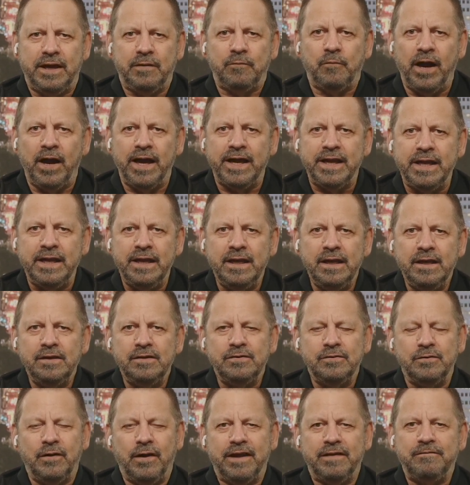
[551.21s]
Why
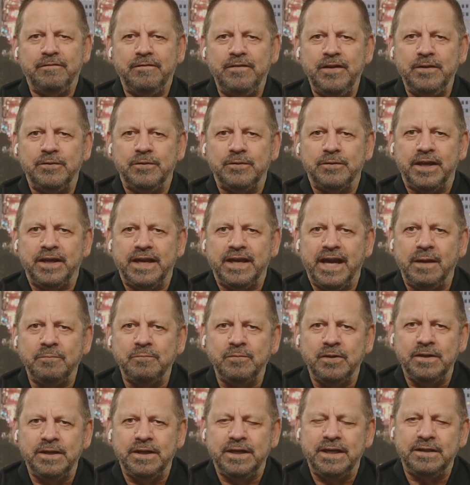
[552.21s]
do I feel that I'm
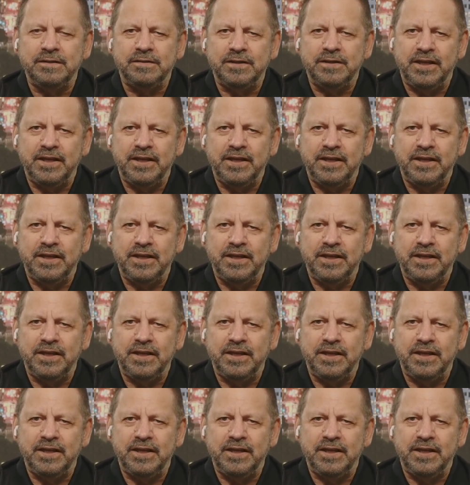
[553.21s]
going to get